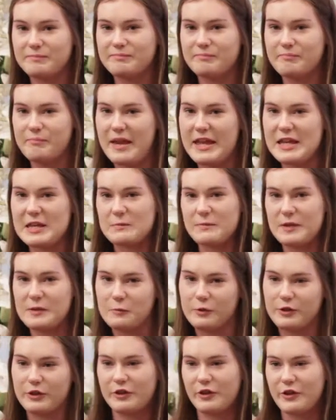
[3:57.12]
make me
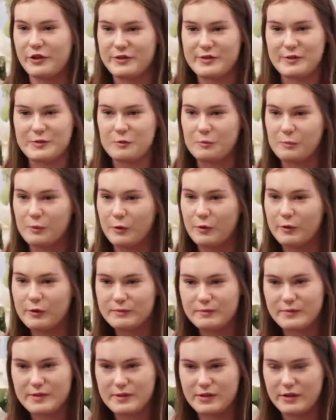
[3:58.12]
want to go to school
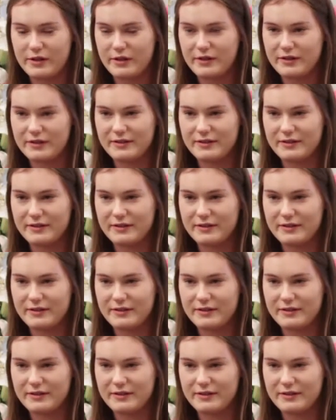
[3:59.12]
more. So